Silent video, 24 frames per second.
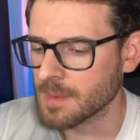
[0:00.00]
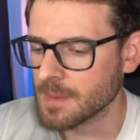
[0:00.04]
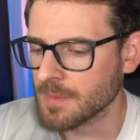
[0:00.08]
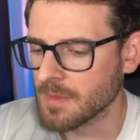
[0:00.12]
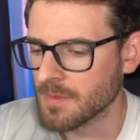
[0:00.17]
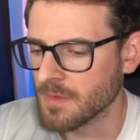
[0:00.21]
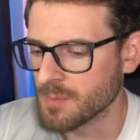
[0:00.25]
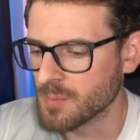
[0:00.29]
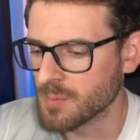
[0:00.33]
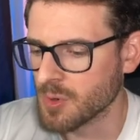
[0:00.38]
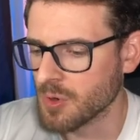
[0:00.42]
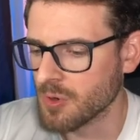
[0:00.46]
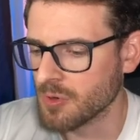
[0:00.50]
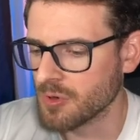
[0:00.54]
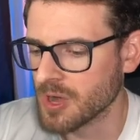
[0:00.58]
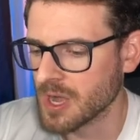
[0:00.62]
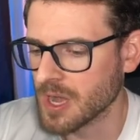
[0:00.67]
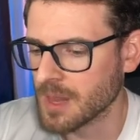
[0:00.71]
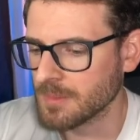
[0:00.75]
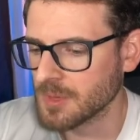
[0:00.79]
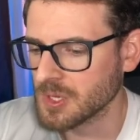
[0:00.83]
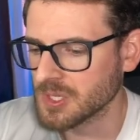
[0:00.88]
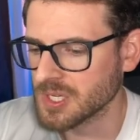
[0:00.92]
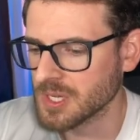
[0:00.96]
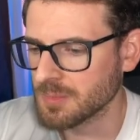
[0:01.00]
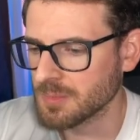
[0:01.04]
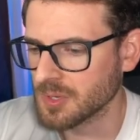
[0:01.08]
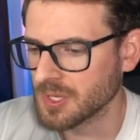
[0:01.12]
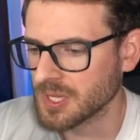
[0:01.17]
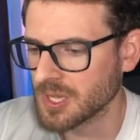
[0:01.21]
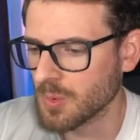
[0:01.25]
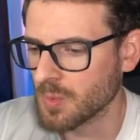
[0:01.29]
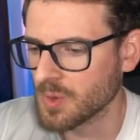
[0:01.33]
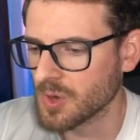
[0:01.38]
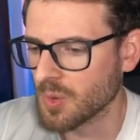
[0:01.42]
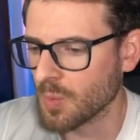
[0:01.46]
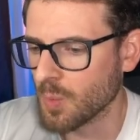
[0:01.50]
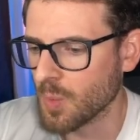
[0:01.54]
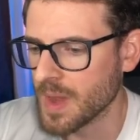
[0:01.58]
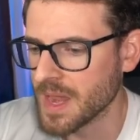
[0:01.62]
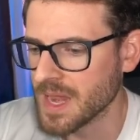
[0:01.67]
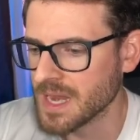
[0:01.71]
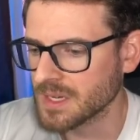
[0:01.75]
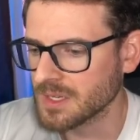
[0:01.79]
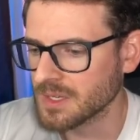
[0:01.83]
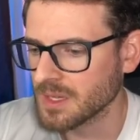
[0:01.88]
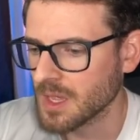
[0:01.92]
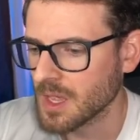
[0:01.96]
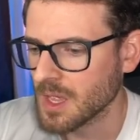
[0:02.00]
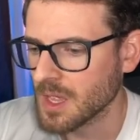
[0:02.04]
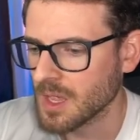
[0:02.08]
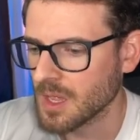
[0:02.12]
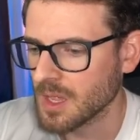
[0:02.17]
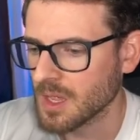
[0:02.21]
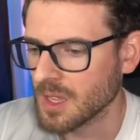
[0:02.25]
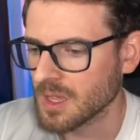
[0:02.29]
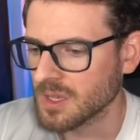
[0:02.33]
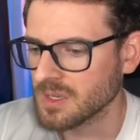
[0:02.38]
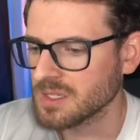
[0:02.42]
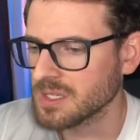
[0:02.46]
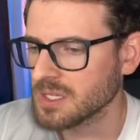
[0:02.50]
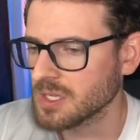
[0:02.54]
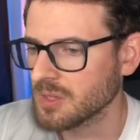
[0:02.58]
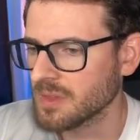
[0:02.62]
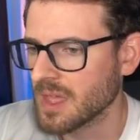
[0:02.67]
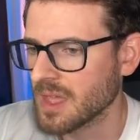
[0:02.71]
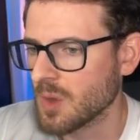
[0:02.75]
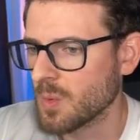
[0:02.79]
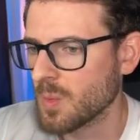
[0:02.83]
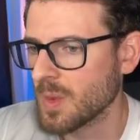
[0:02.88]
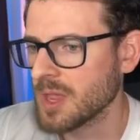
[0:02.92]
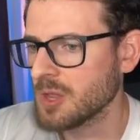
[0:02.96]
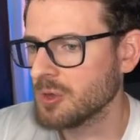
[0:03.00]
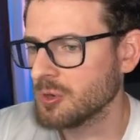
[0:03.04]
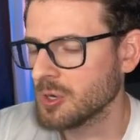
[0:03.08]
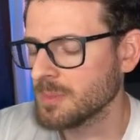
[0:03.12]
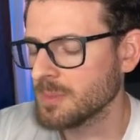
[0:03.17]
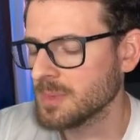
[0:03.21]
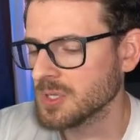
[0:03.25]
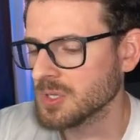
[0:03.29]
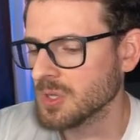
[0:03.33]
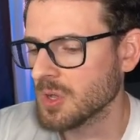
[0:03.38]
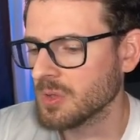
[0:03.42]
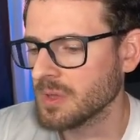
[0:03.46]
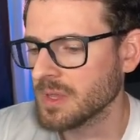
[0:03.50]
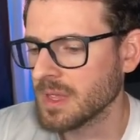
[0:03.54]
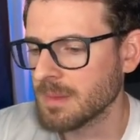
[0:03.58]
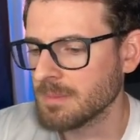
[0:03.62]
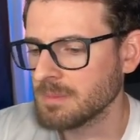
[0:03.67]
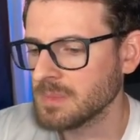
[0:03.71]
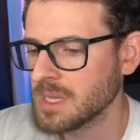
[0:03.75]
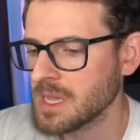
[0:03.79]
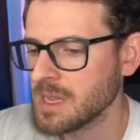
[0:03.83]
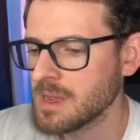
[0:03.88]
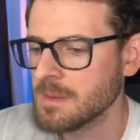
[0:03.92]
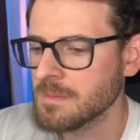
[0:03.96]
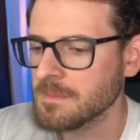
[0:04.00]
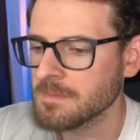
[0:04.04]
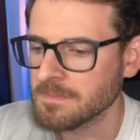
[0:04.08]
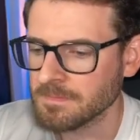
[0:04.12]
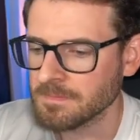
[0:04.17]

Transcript: of your program, you typically want to wait until that wait group is all empty.